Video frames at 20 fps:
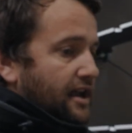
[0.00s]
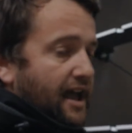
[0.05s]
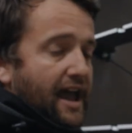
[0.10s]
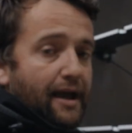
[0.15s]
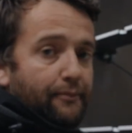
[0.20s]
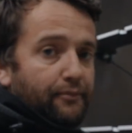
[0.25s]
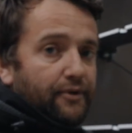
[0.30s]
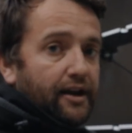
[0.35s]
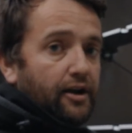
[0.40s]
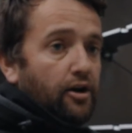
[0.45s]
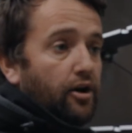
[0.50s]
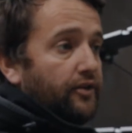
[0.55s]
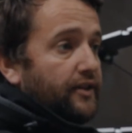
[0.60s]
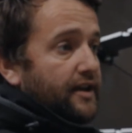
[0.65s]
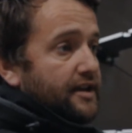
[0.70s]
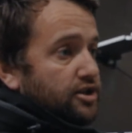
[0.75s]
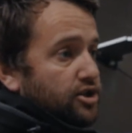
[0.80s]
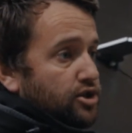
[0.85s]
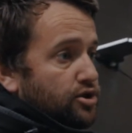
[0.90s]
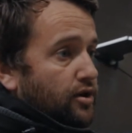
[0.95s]
are happening on
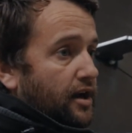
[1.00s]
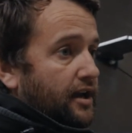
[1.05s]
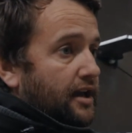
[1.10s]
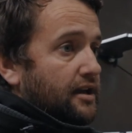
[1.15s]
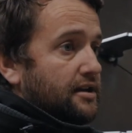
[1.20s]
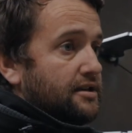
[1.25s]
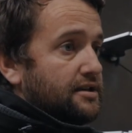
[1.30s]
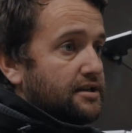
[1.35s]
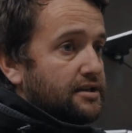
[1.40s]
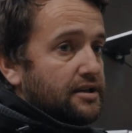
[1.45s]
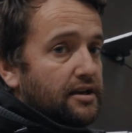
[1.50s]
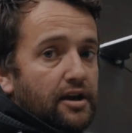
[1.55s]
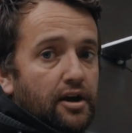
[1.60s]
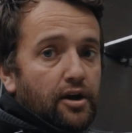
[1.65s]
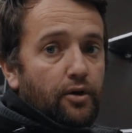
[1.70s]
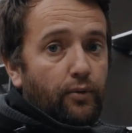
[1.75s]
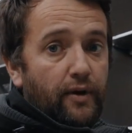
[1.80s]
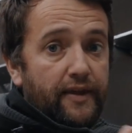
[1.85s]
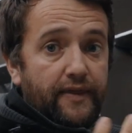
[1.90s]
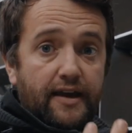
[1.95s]
these stringers
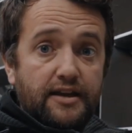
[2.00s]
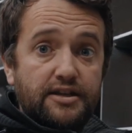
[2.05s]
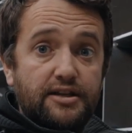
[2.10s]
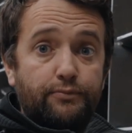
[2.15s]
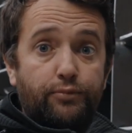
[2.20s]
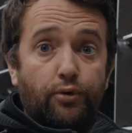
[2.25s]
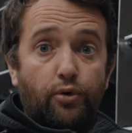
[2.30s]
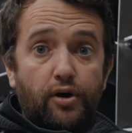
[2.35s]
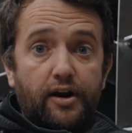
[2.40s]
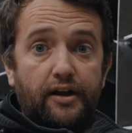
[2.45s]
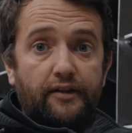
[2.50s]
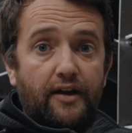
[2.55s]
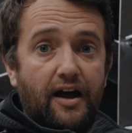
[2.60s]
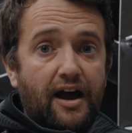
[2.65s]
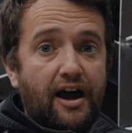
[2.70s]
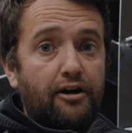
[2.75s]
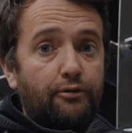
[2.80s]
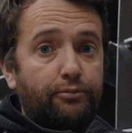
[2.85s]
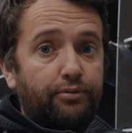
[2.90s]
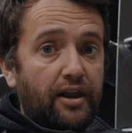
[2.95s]
when they're supporting the
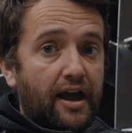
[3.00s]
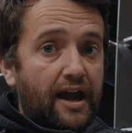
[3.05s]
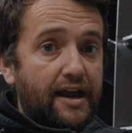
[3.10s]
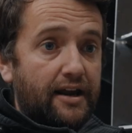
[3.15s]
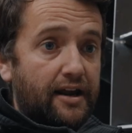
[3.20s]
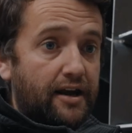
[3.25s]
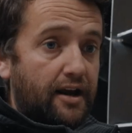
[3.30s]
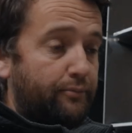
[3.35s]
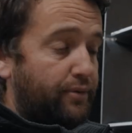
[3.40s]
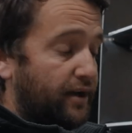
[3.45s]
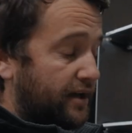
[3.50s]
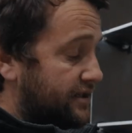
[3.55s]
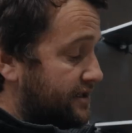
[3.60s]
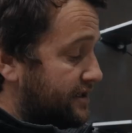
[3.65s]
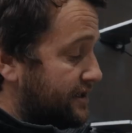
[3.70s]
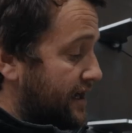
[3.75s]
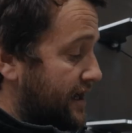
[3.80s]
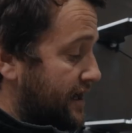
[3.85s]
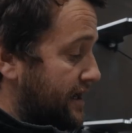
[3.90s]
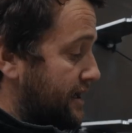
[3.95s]
hull plate in a big
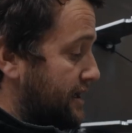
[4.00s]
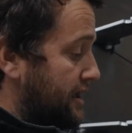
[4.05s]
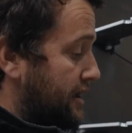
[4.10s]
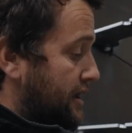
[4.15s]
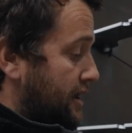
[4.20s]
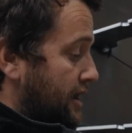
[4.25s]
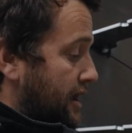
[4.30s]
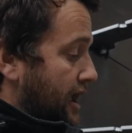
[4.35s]
sea,